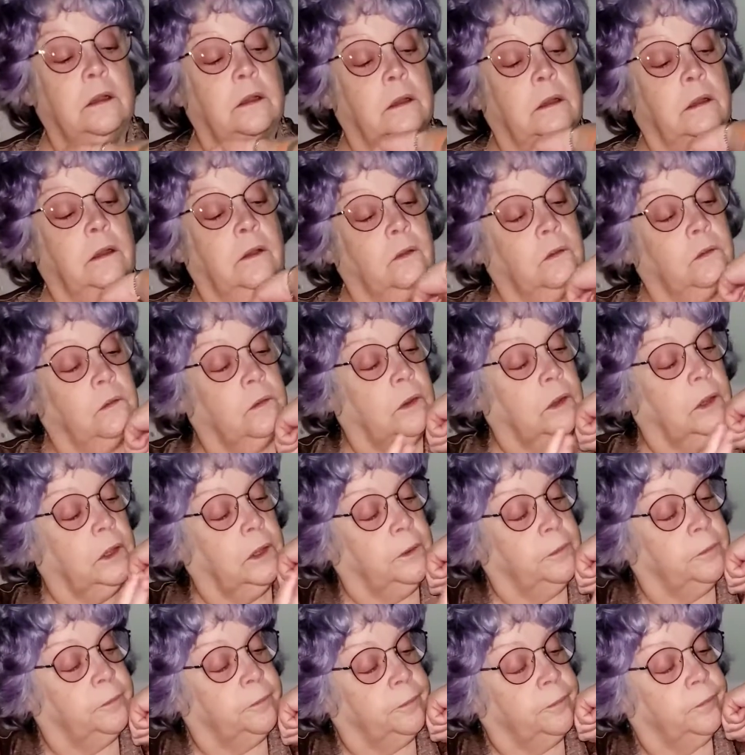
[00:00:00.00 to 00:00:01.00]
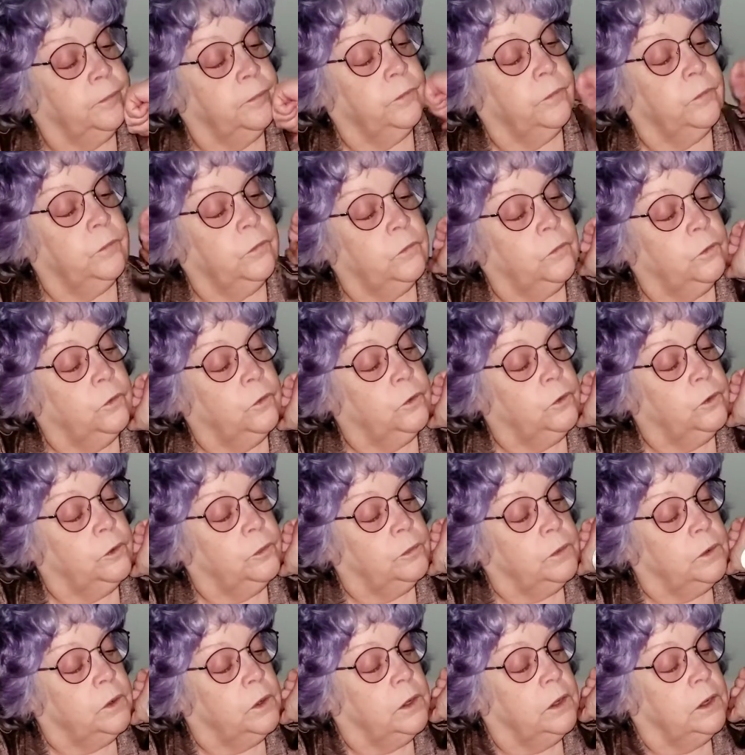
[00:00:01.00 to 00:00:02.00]
let's see. We'll do
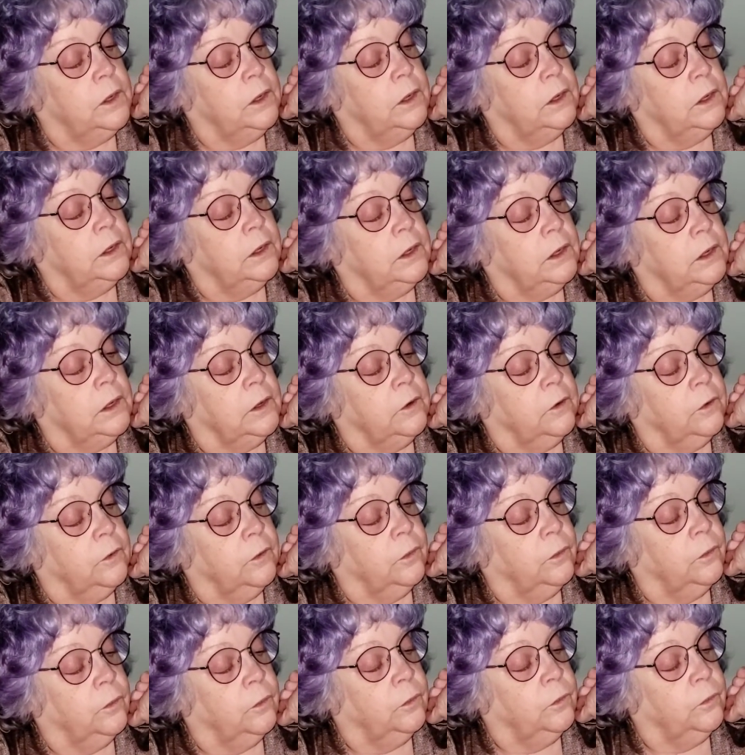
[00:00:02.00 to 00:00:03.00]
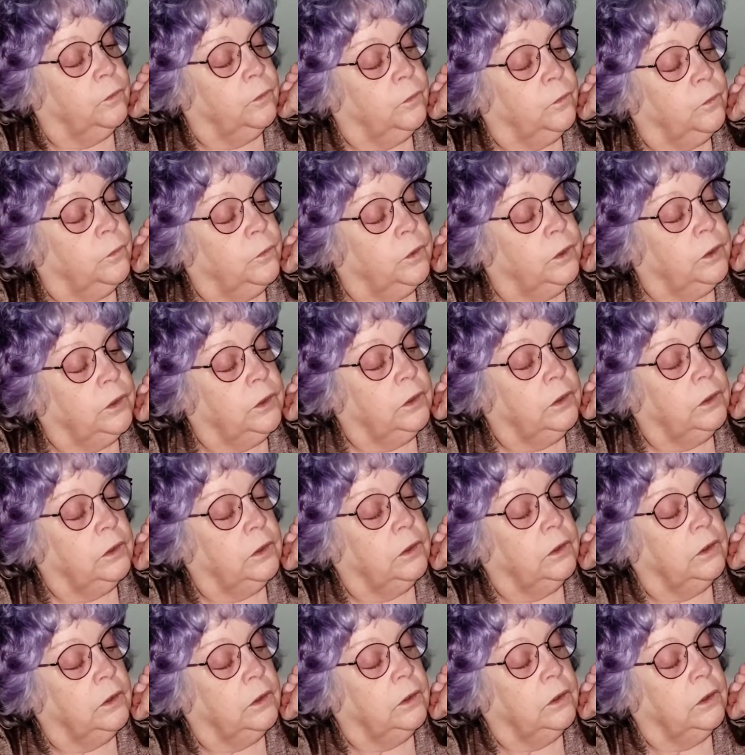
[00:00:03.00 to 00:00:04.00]
them here. 1,
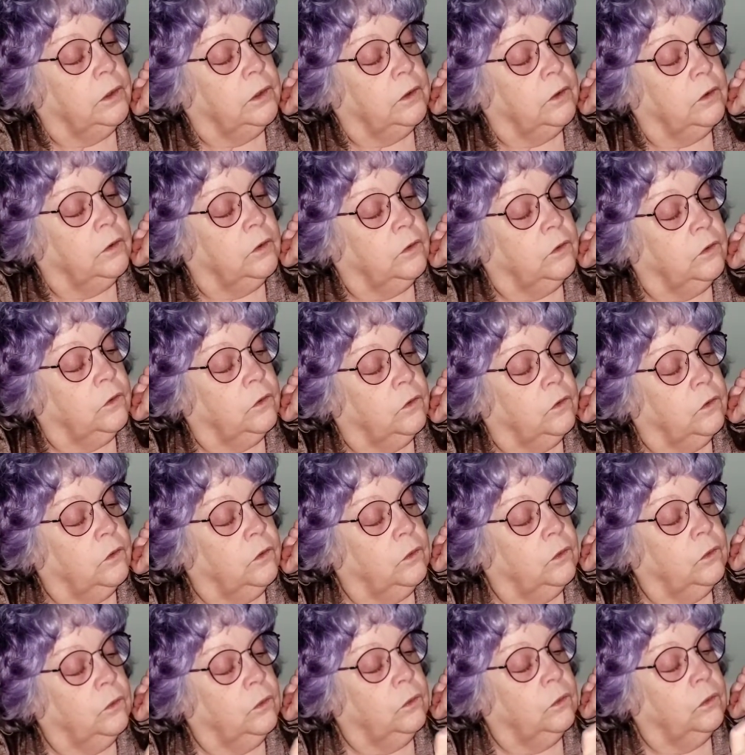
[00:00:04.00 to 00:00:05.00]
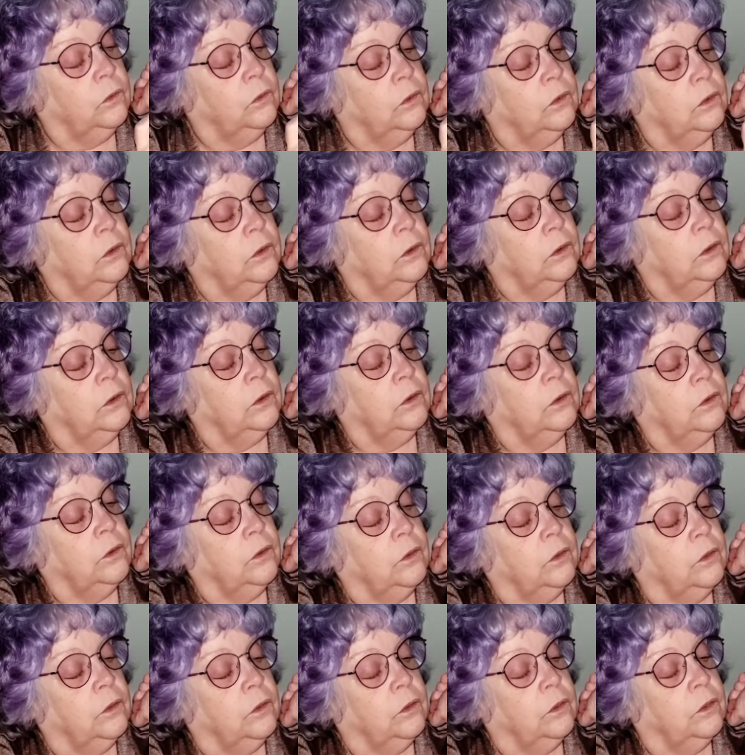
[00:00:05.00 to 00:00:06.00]
2,
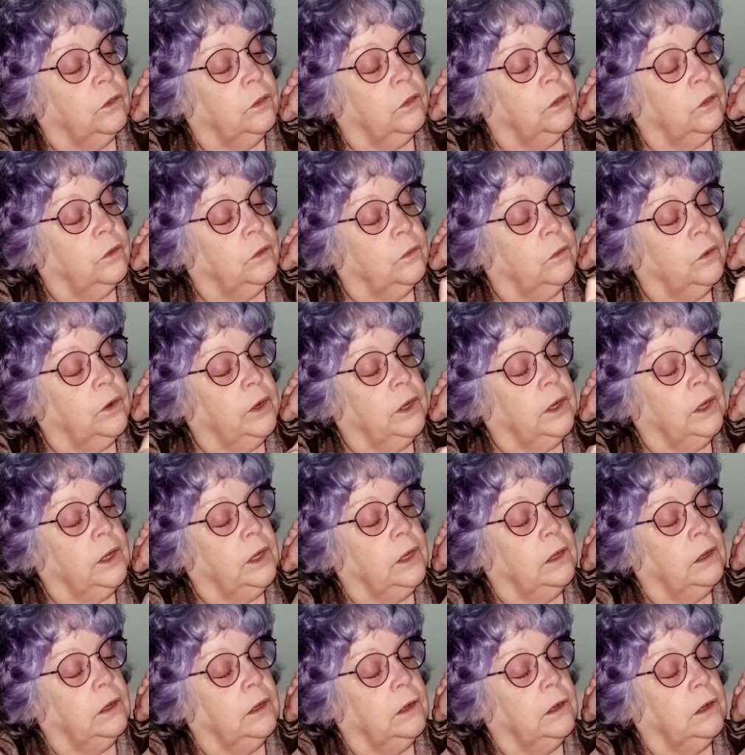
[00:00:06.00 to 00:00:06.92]
3,